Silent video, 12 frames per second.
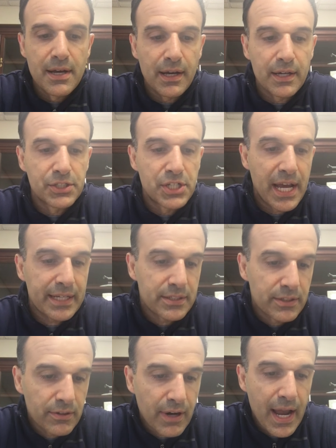uh,
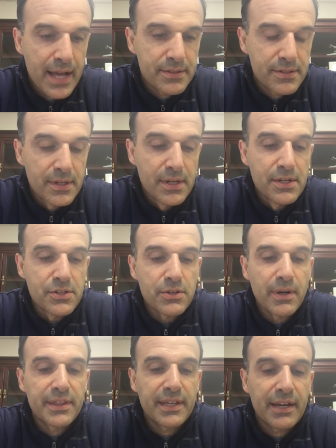Jackson grads. So
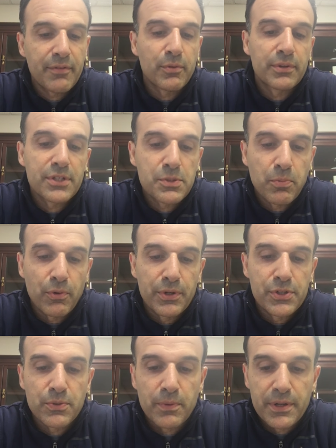I think everyone at this
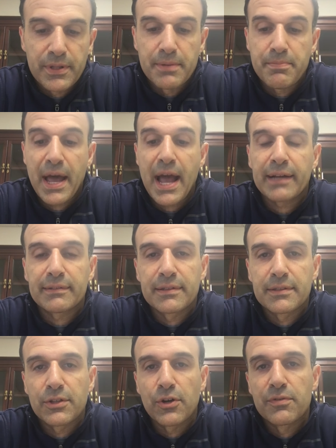point is aware of the impact
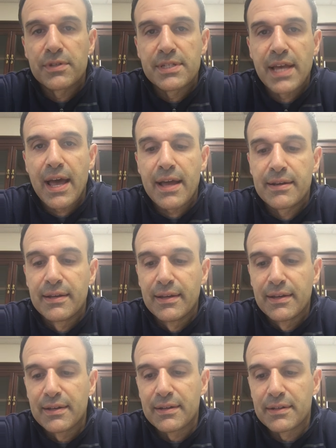that COVID's had,
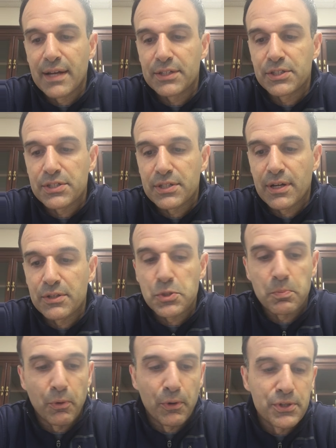not just on
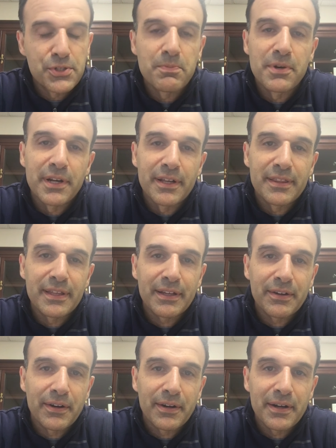sports, but I
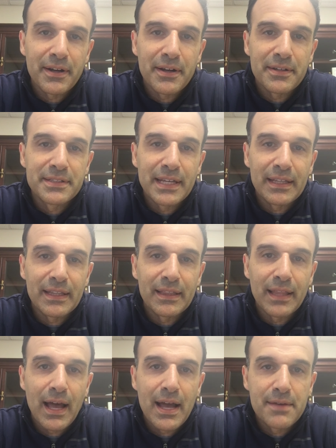think our daily
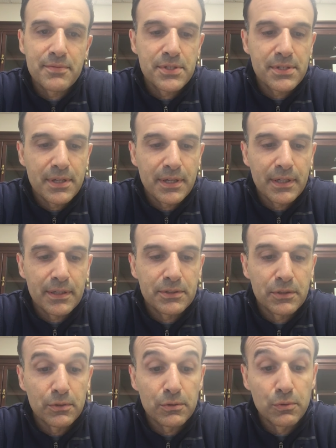lives,
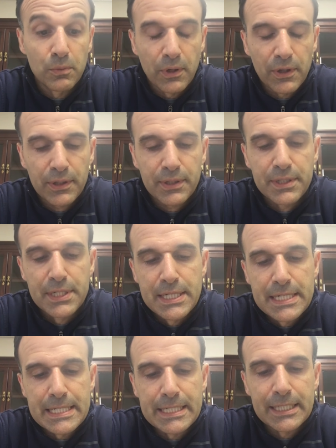to include work.
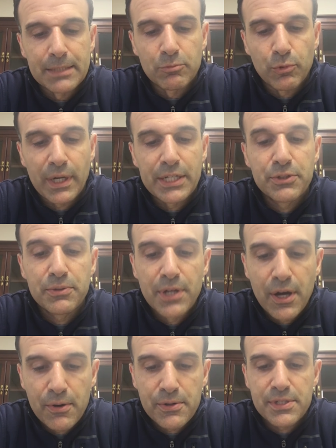Um, what I do
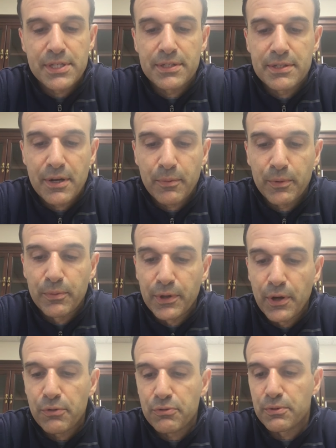know is that we will
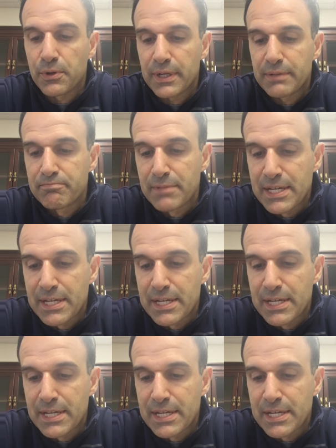go through it